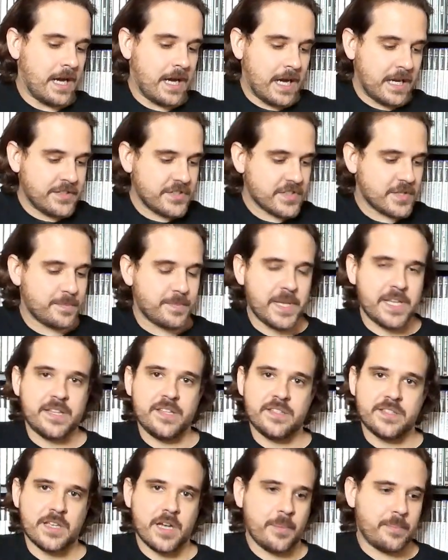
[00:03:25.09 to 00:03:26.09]
I just picked
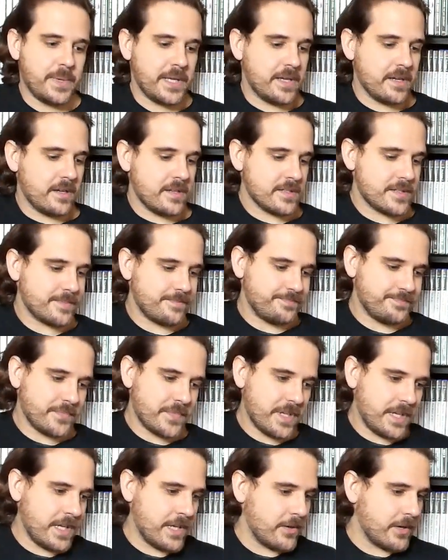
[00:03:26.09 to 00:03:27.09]
these up because,
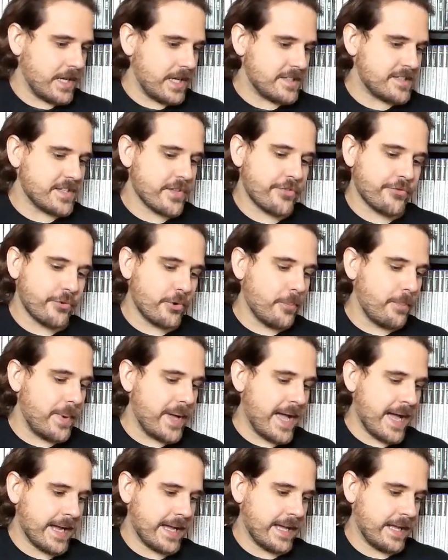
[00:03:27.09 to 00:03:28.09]
it's a
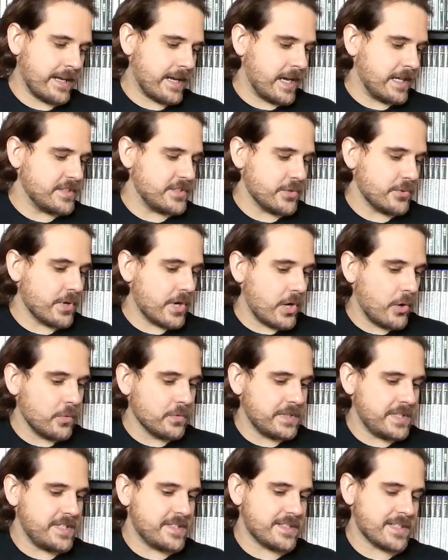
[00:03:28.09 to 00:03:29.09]
throwback, and I don't
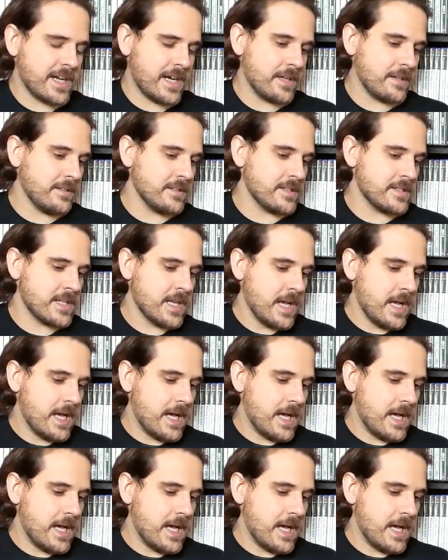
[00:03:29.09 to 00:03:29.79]
own these titles,